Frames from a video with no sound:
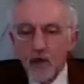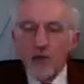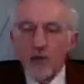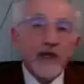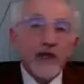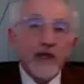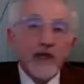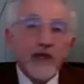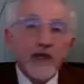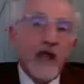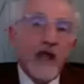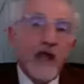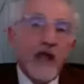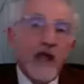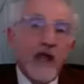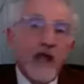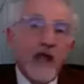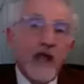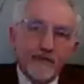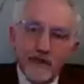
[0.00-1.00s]
We
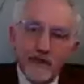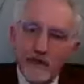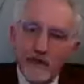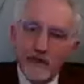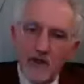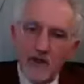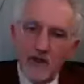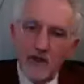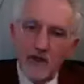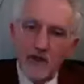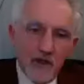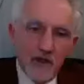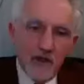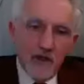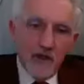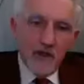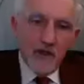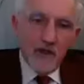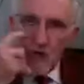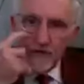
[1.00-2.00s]
have, in the
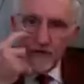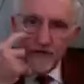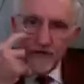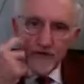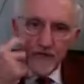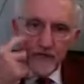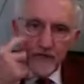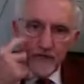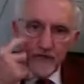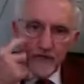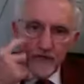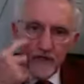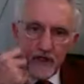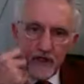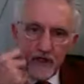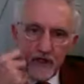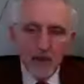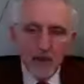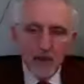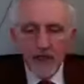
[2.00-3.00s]
history of
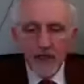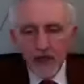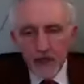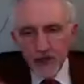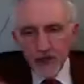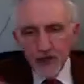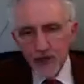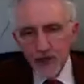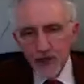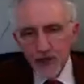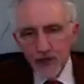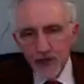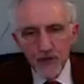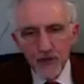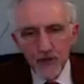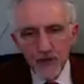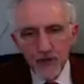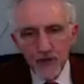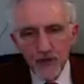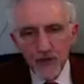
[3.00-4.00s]
the issue,
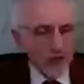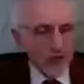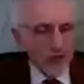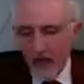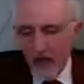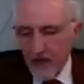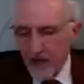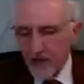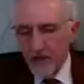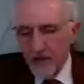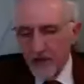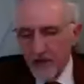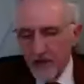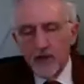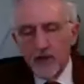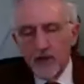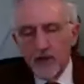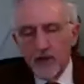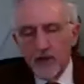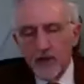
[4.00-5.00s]
which goes back,
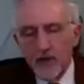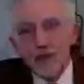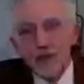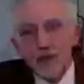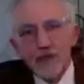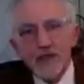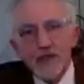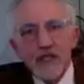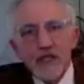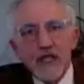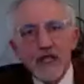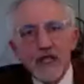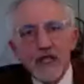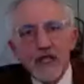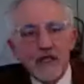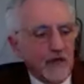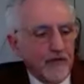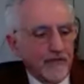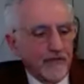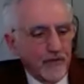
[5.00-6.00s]
let's
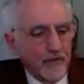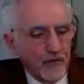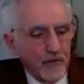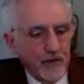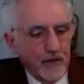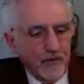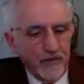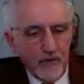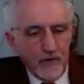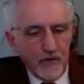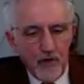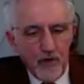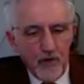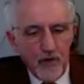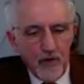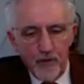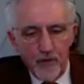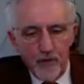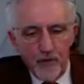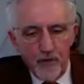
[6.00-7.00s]
say if you
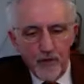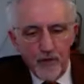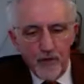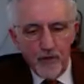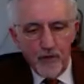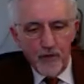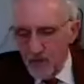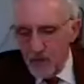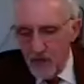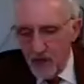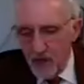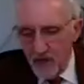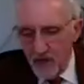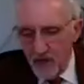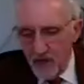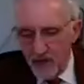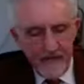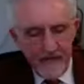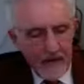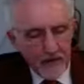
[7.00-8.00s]
go back to
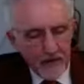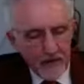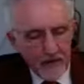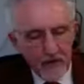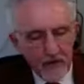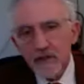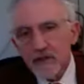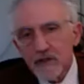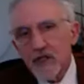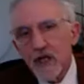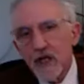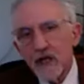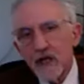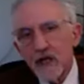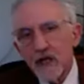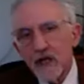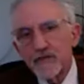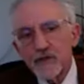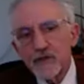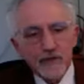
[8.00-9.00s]
the founding of the State
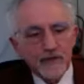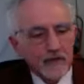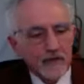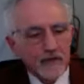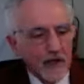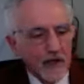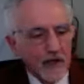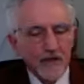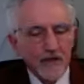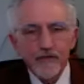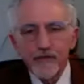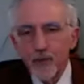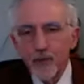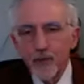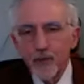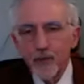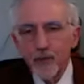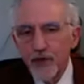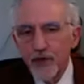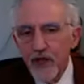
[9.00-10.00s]
of Israel to
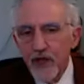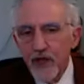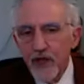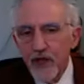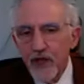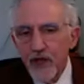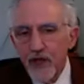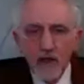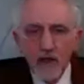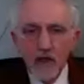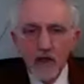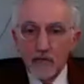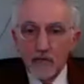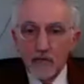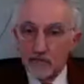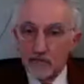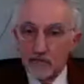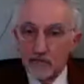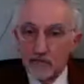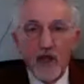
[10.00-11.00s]
1948,
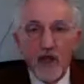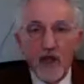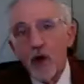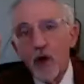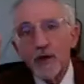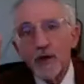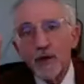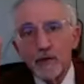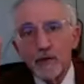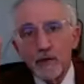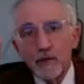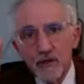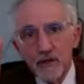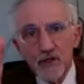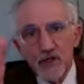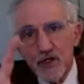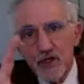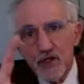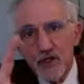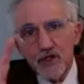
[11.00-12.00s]
we have one
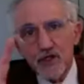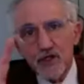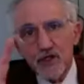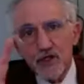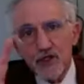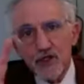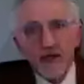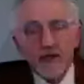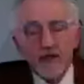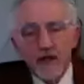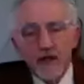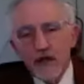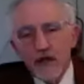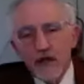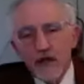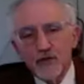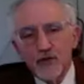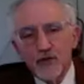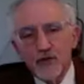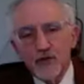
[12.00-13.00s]
decision by the
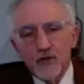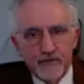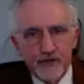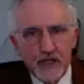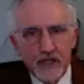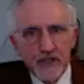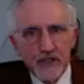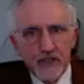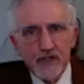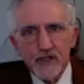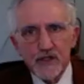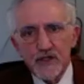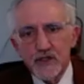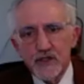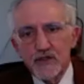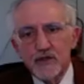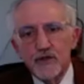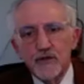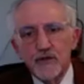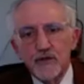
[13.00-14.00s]
International Court of Justice
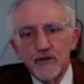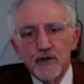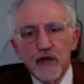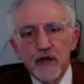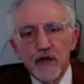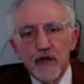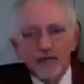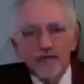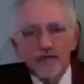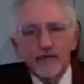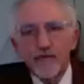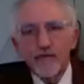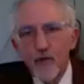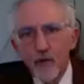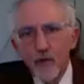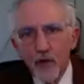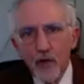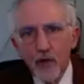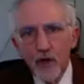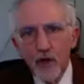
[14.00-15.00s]
in
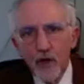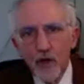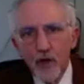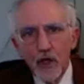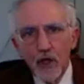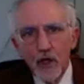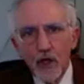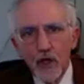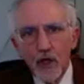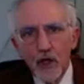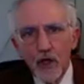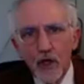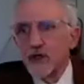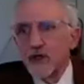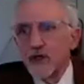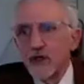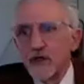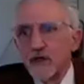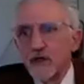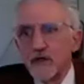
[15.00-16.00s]
2004
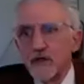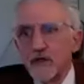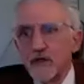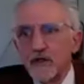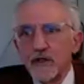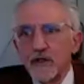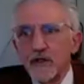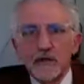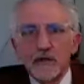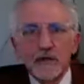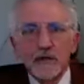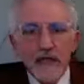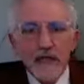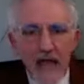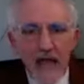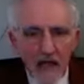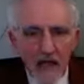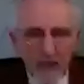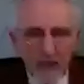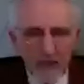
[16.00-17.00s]
concerning the
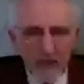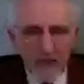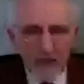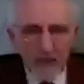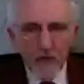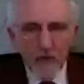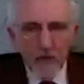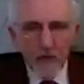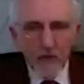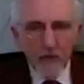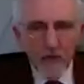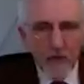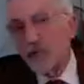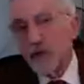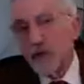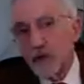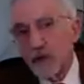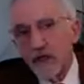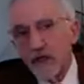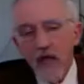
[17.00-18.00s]
legality or
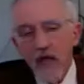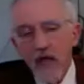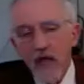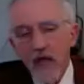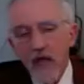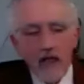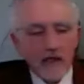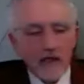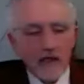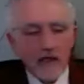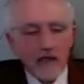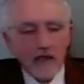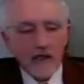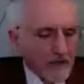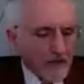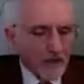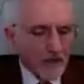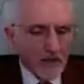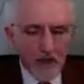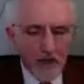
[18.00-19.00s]
illegality,
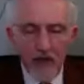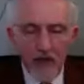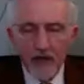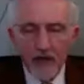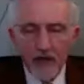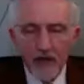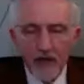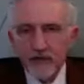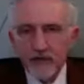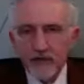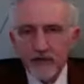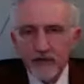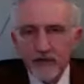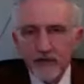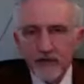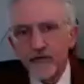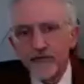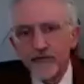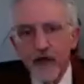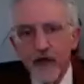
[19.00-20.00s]
actually, as
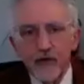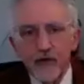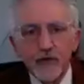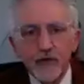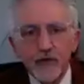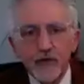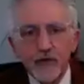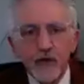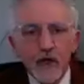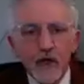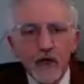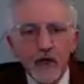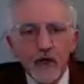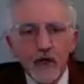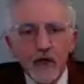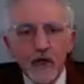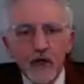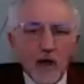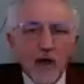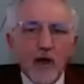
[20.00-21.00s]
it found,
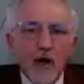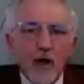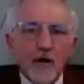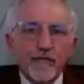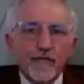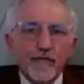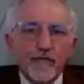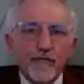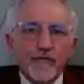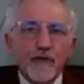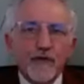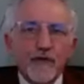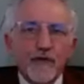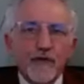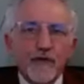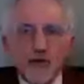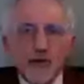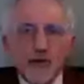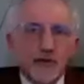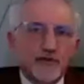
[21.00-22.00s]
of
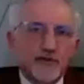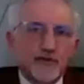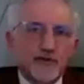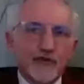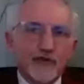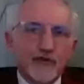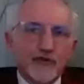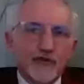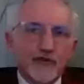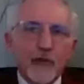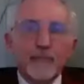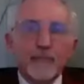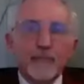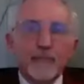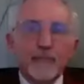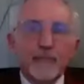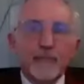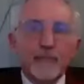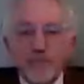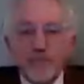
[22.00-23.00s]
Israel's
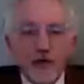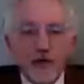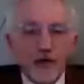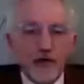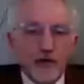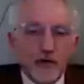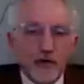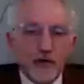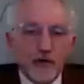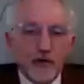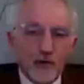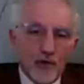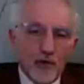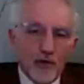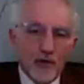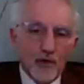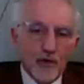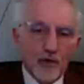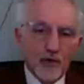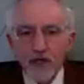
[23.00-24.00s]
separation barrier or
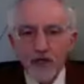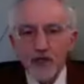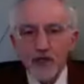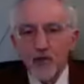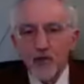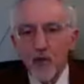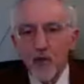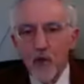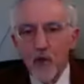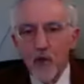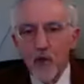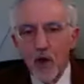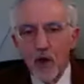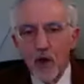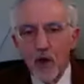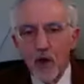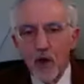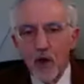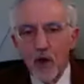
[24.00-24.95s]
separation wall.